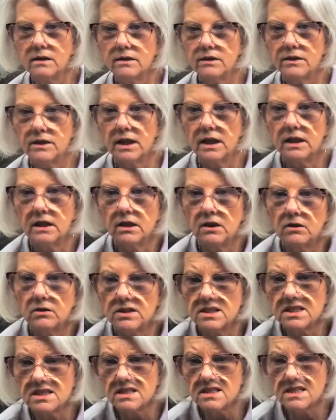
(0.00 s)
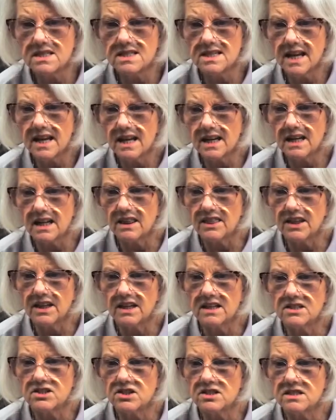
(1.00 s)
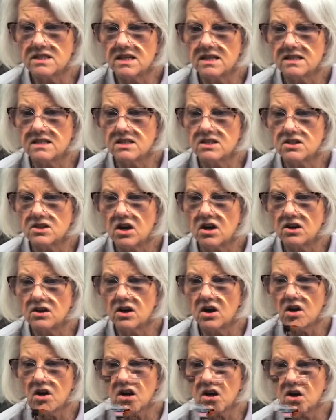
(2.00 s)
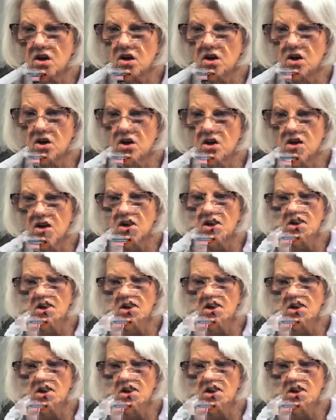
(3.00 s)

Thank you. It didn't say anything. It just said start because I